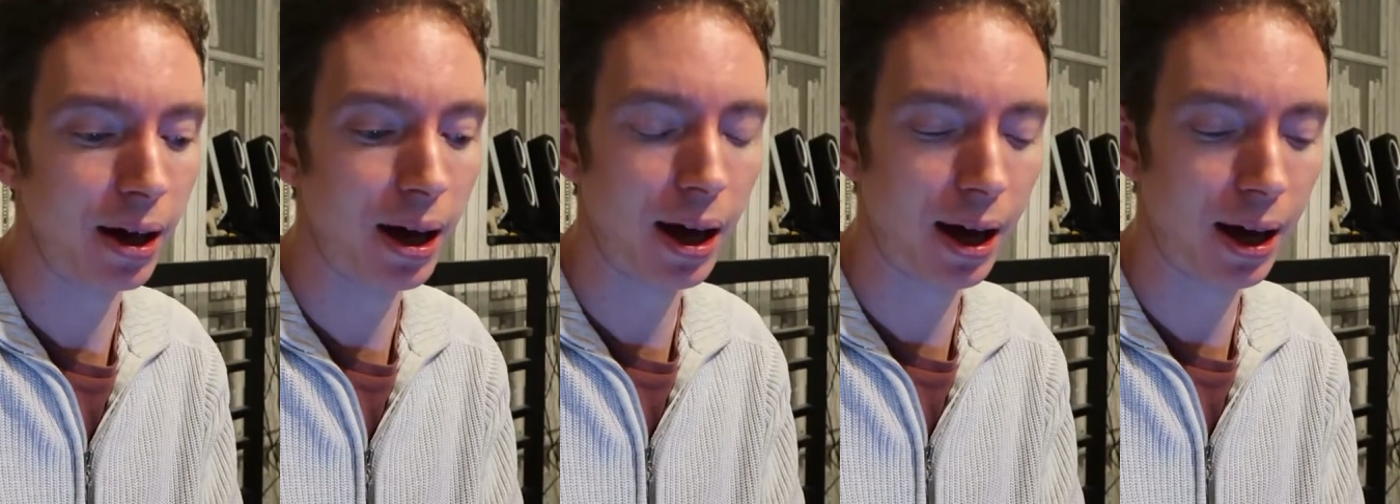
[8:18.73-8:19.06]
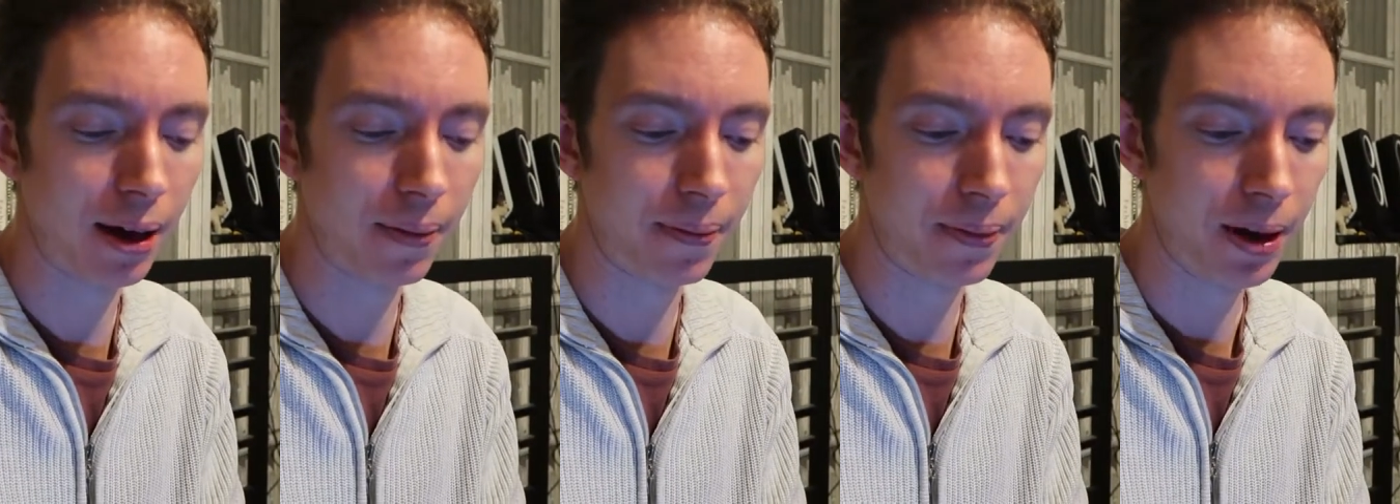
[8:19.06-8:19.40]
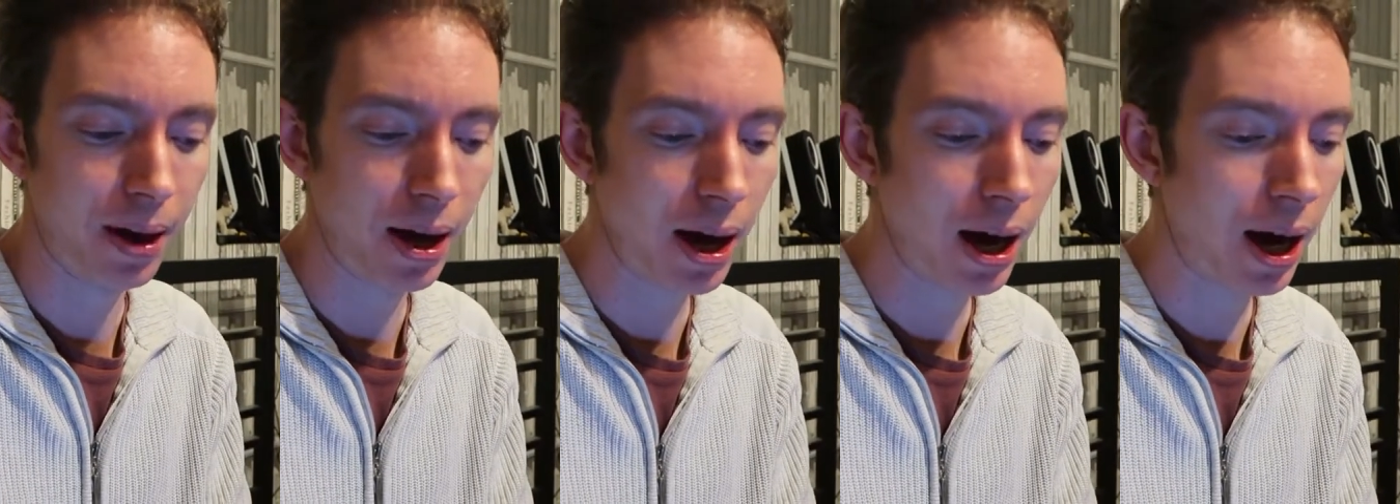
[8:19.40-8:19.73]
I
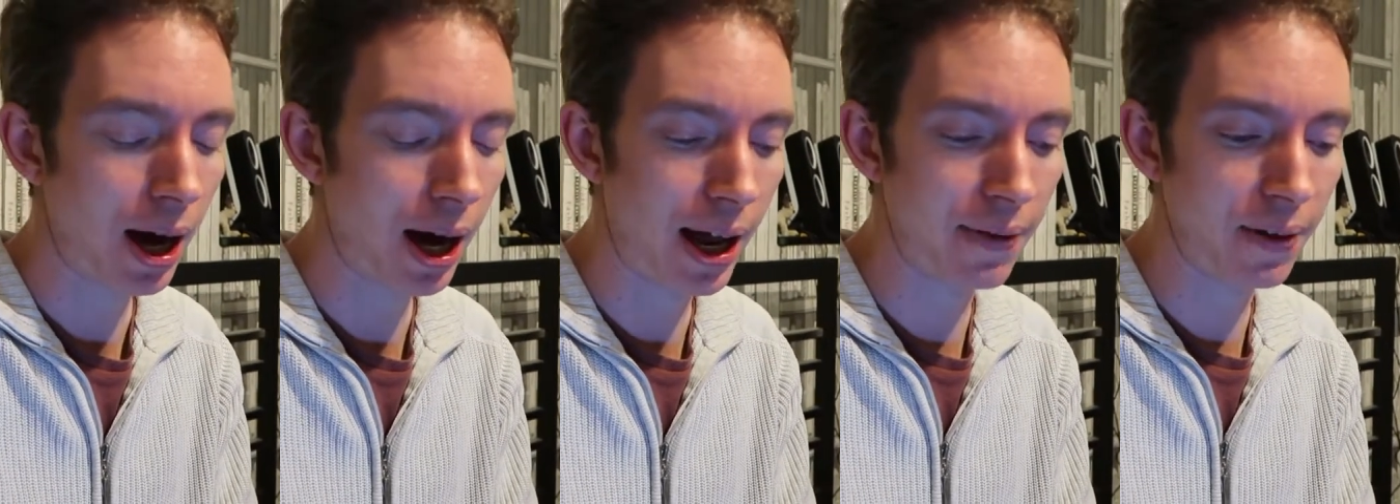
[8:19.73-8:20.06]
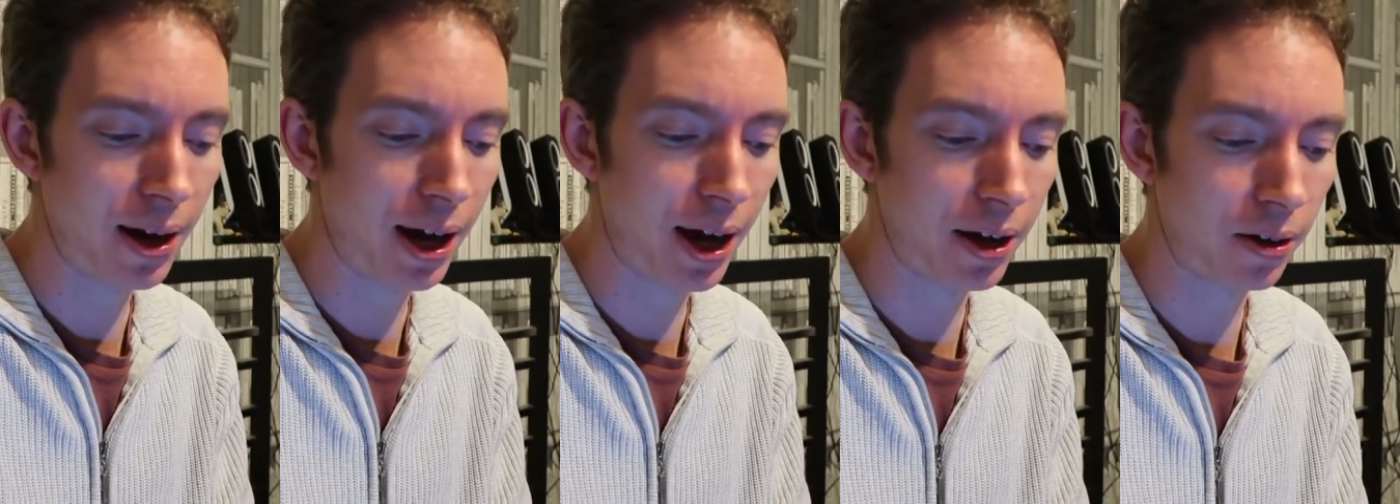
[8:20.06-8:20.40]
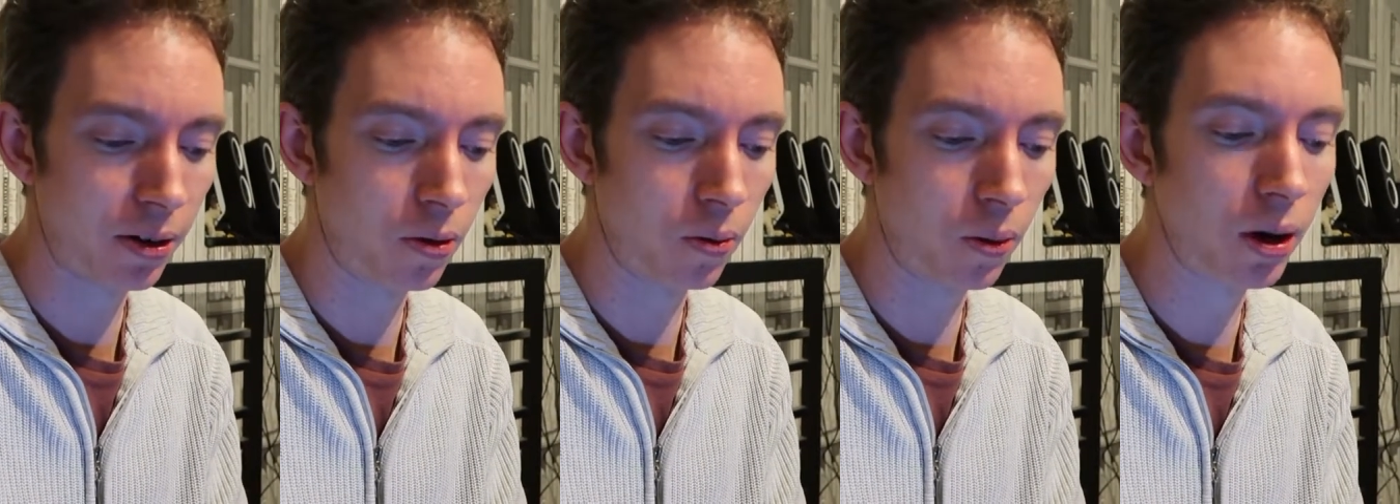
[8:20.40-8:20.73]
even had
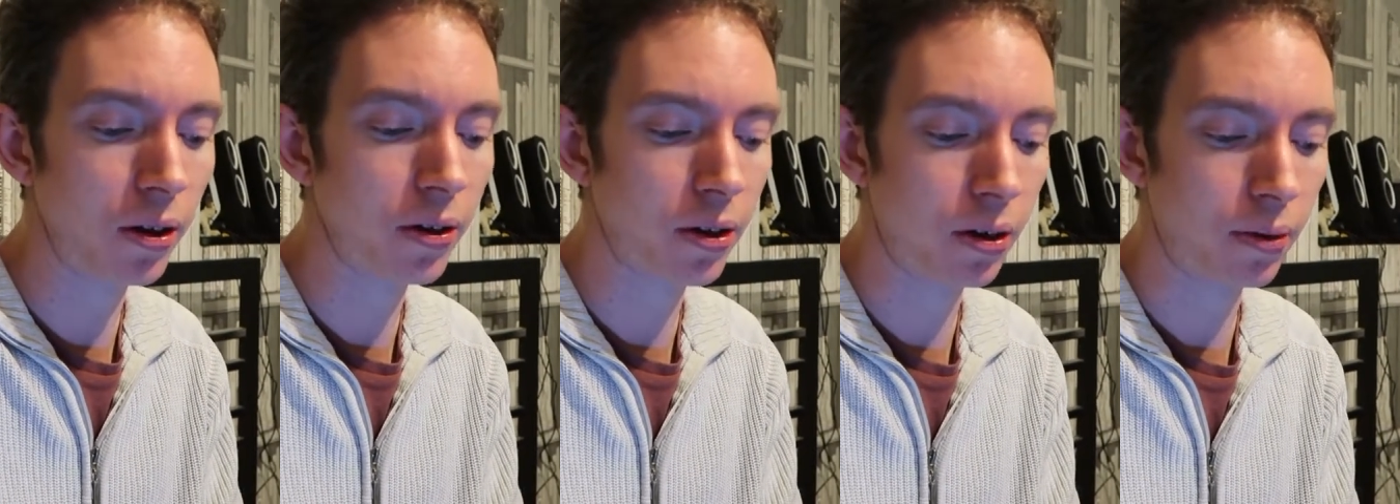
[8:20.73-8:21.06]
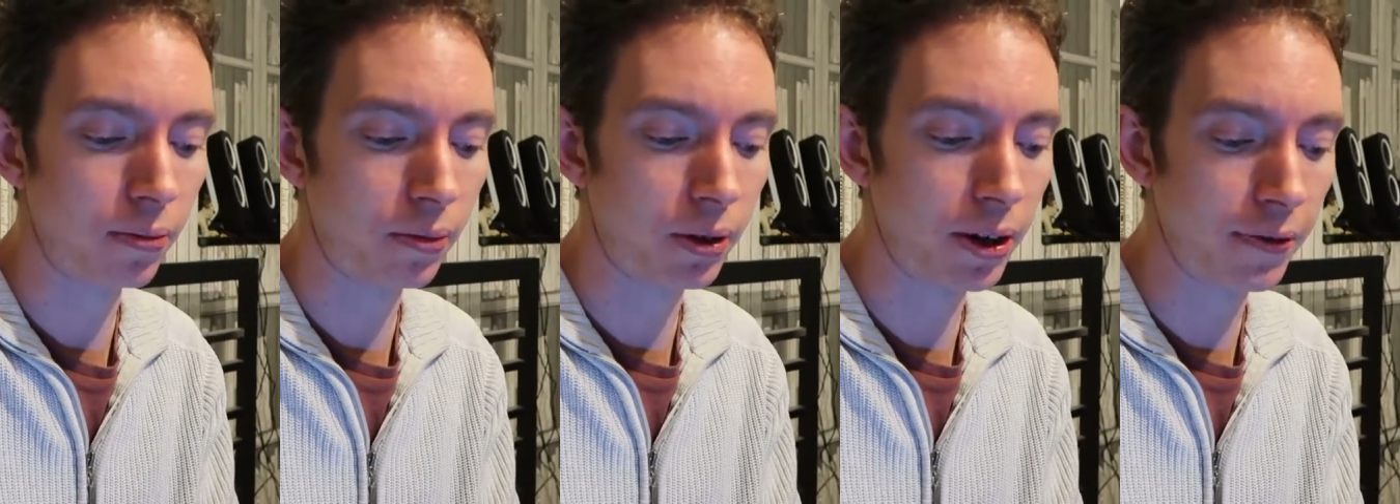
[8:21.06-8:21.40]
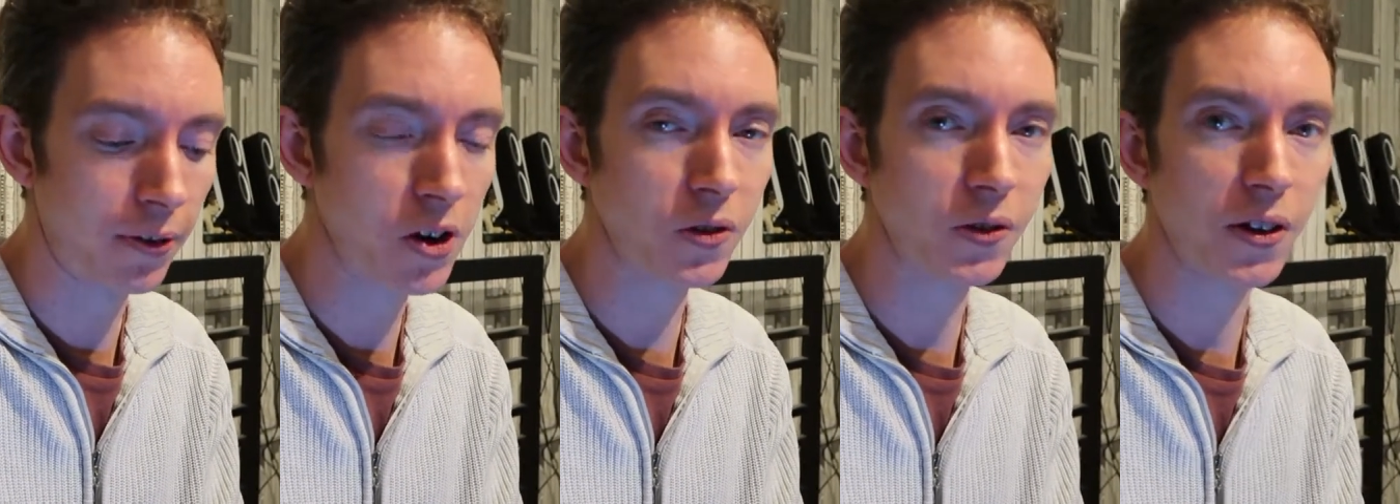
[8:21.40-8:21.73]
on one of them, when the
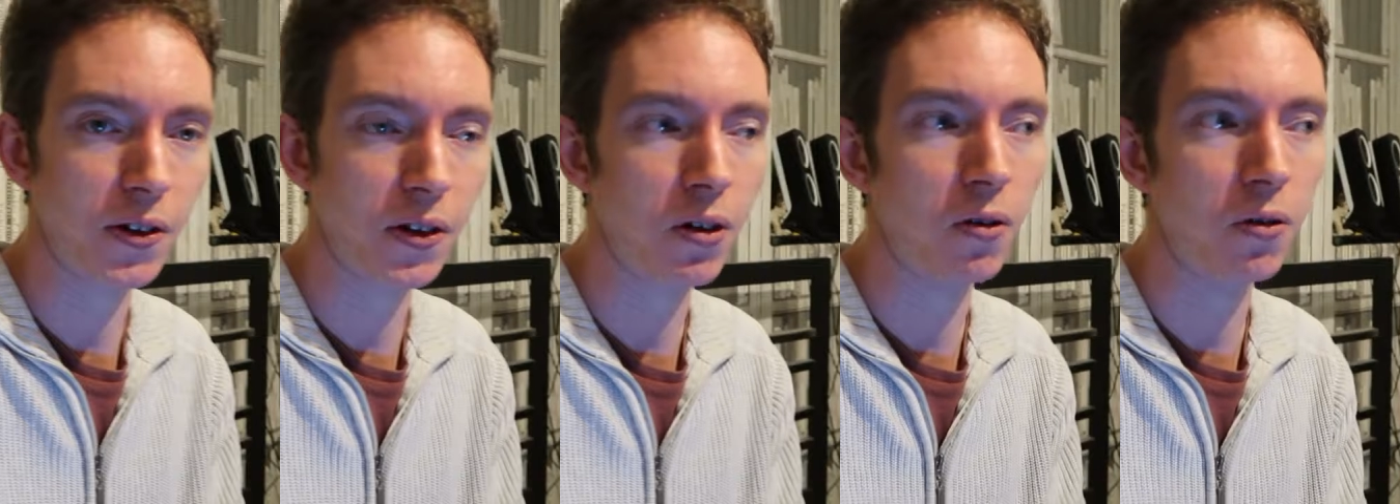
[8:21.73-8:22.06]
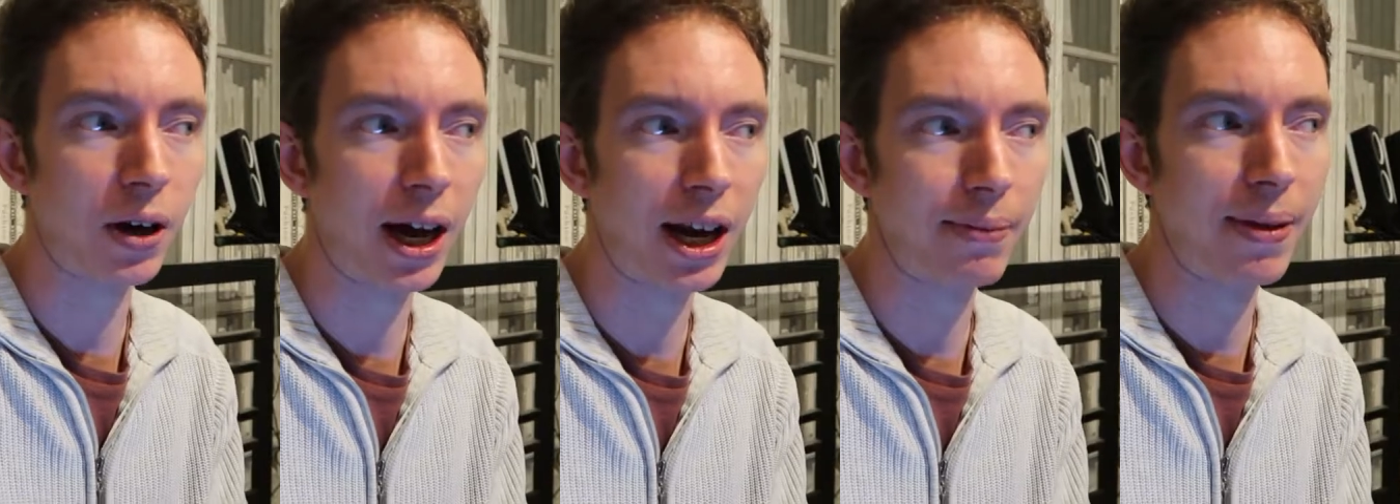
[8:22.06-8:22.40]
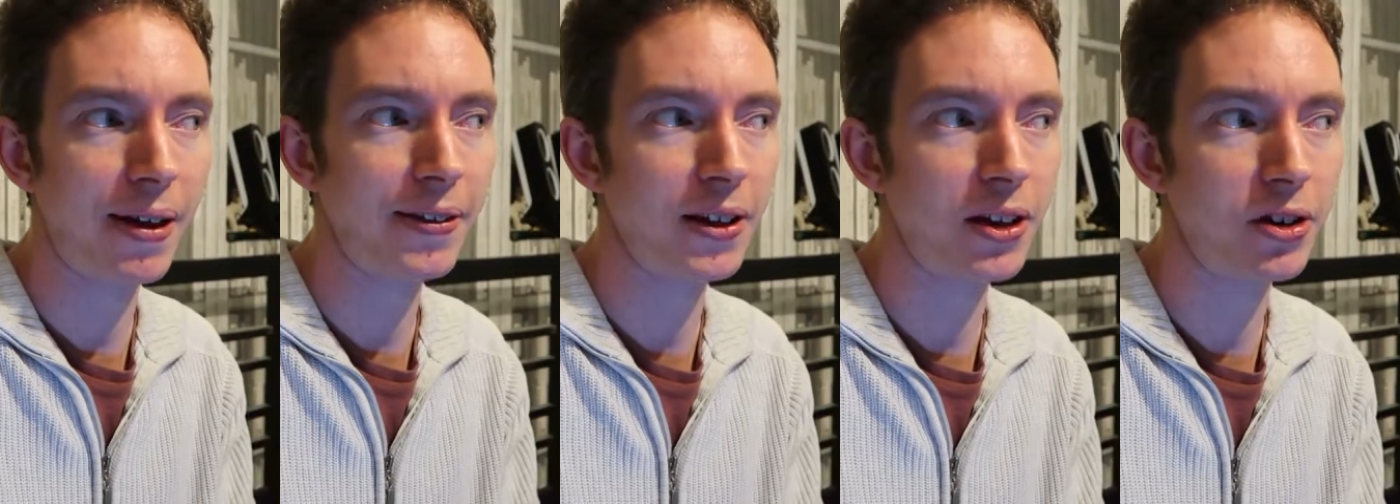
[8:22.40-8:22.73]
first one I sold, I had a
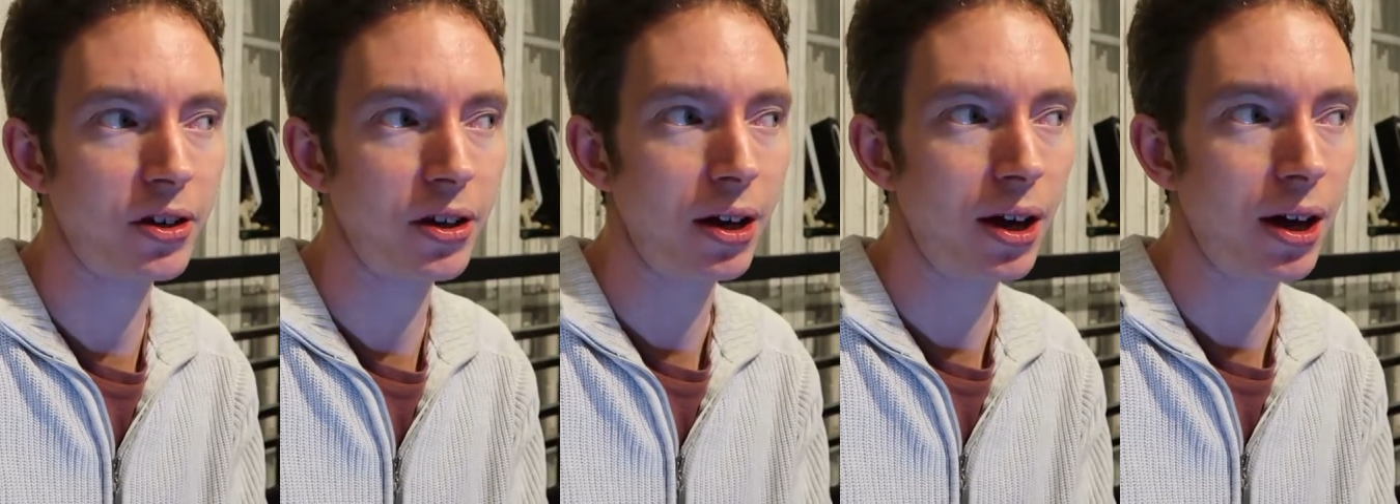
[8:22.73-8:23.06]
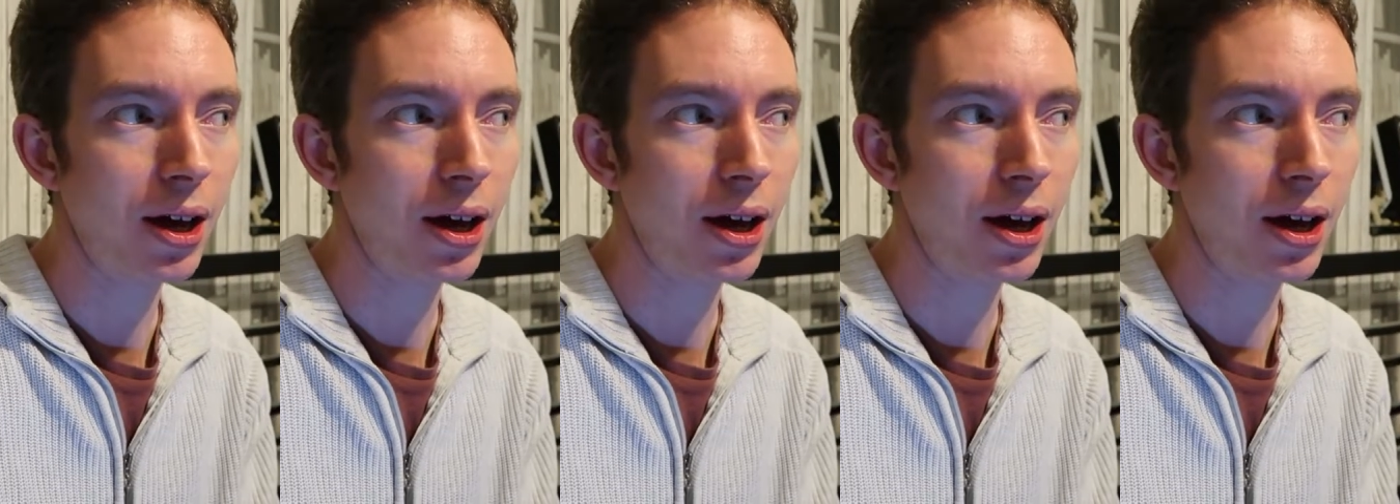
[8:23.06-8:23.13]
message